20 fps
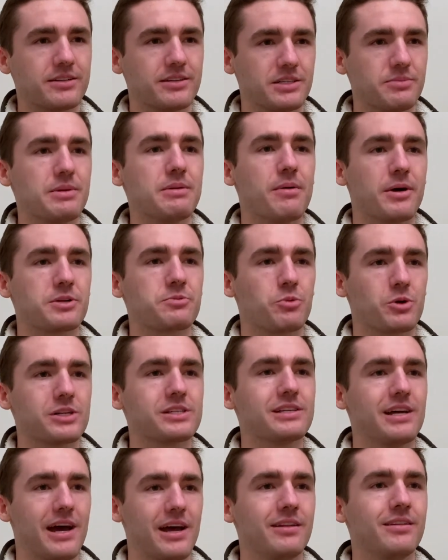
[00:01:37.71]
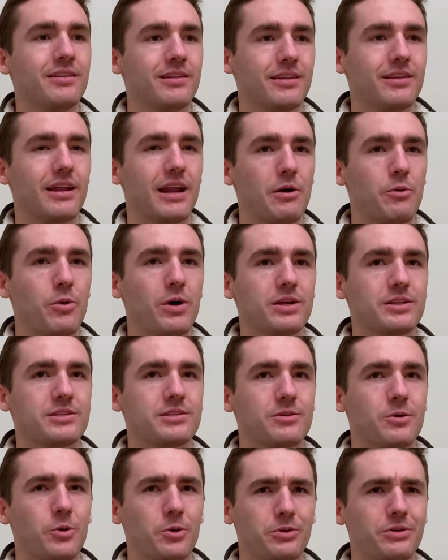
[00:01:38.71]
it to be much more sad than I was,
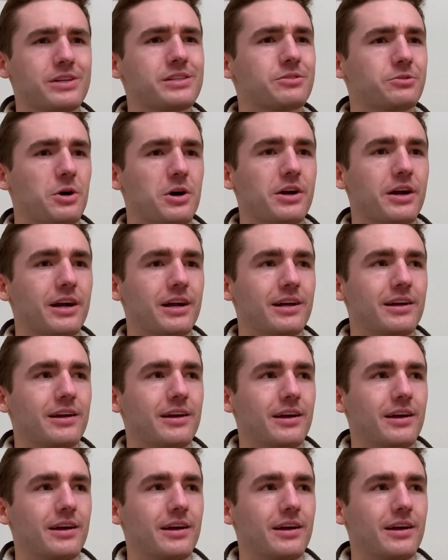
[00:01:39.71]
or at least longer.